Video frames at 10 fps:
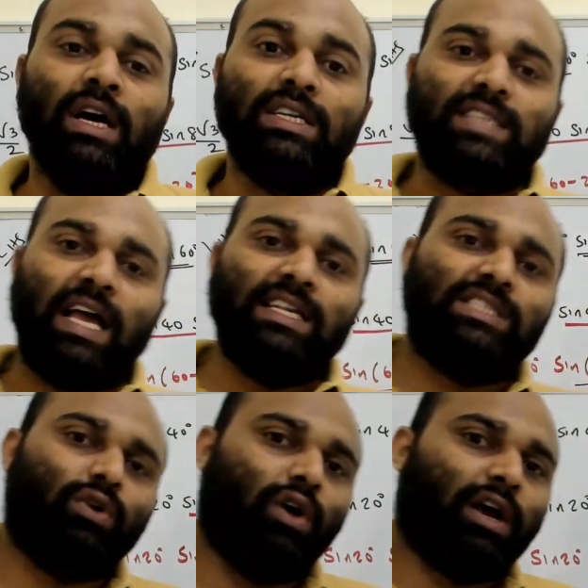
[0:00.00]
Sin
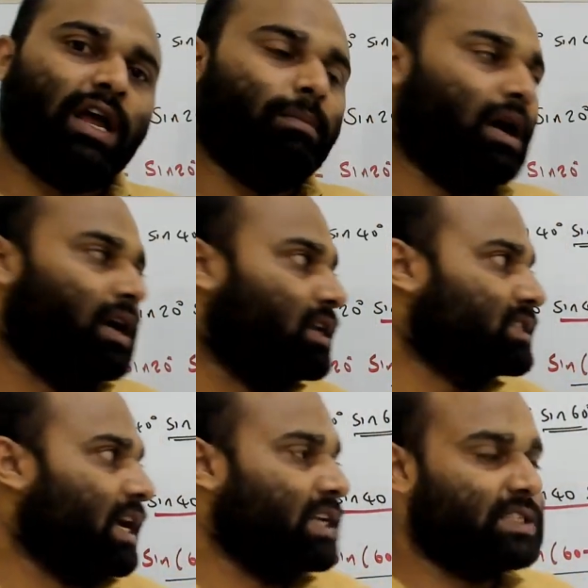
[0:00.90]
square a minus
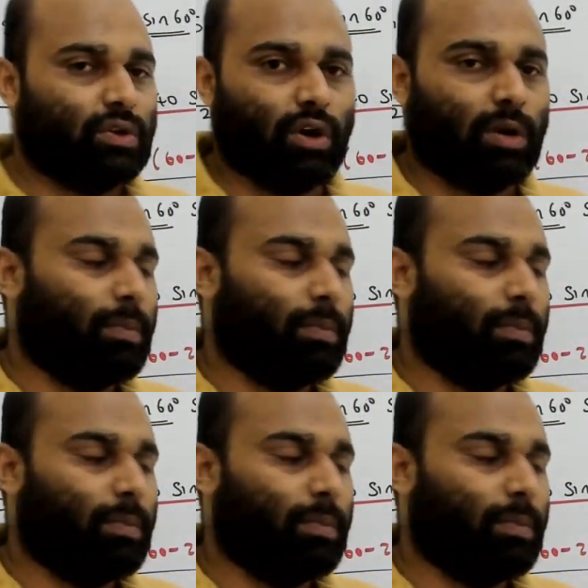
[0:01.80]
sin square b.